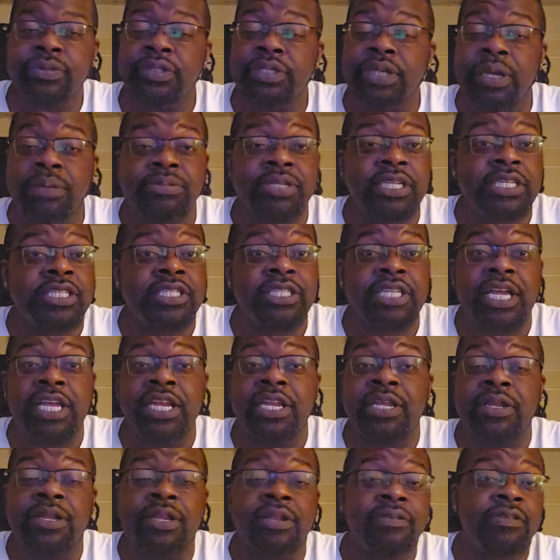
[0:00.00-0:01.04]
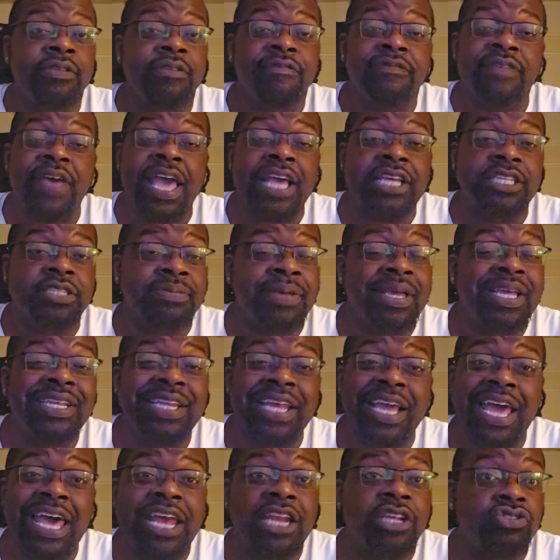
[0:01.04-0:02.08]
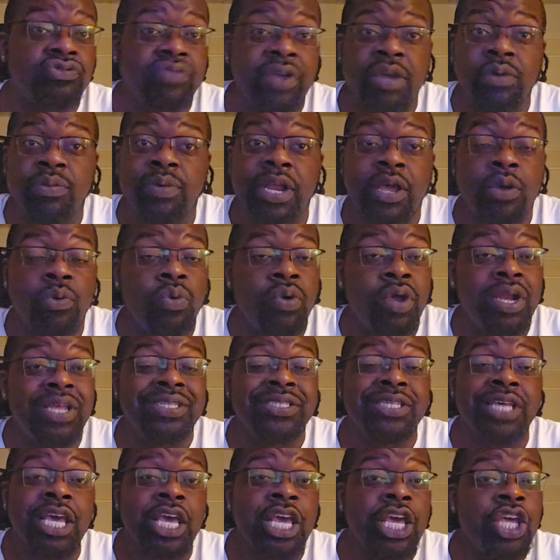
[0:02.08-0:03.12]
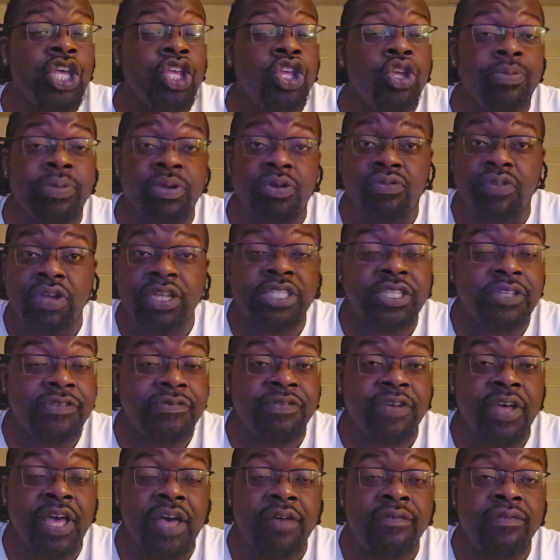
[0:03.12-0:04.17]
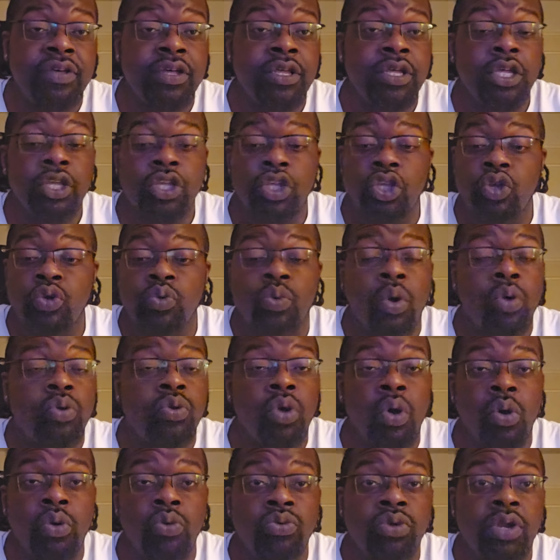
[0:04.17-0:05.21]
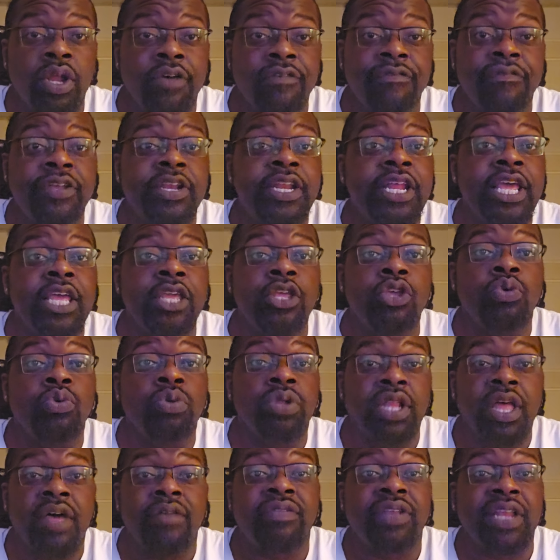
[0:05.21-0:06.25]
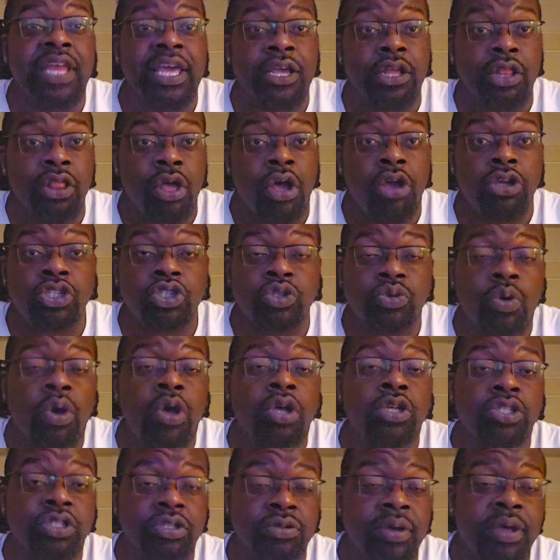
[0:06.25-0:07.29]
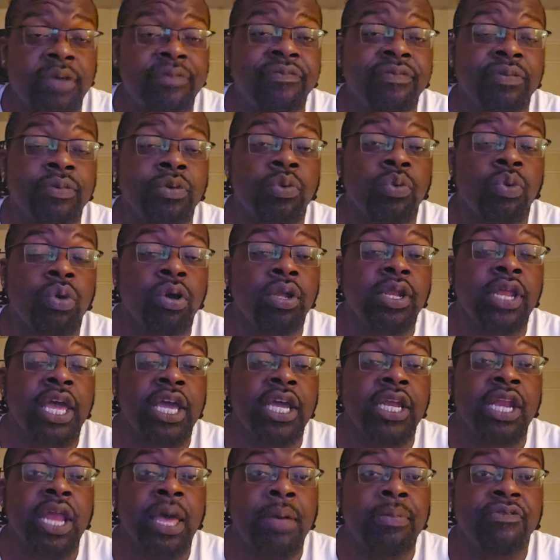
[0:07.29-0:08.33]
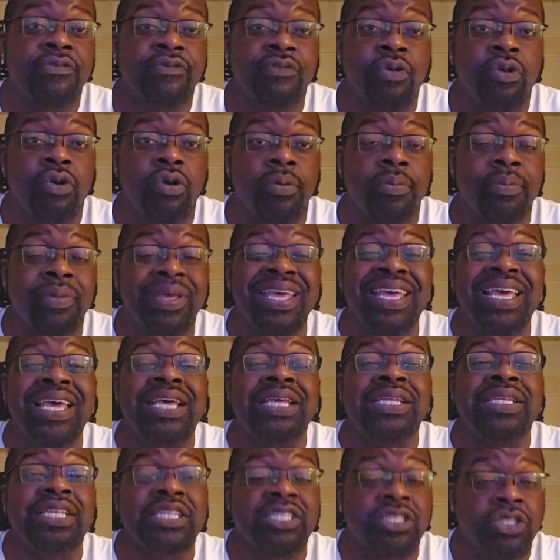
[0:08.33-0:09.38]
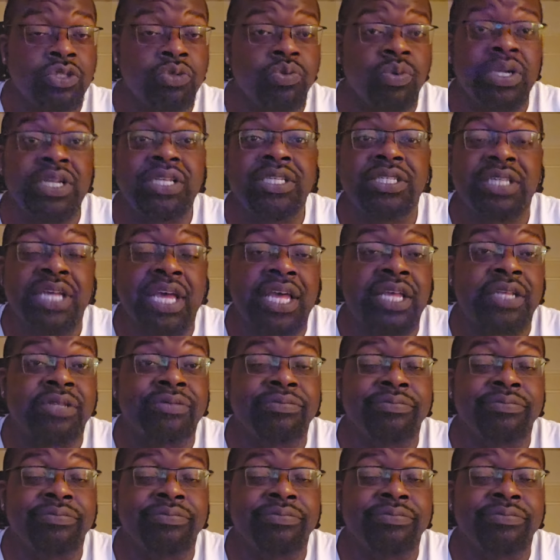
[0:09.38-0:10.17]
I'm just stating it, the facts, man. They got us right where they want us. You'll be rented forever, you won't own nothing, and you will love it. Like Klaus Schwab said from the World Economic Forum. This is what he said.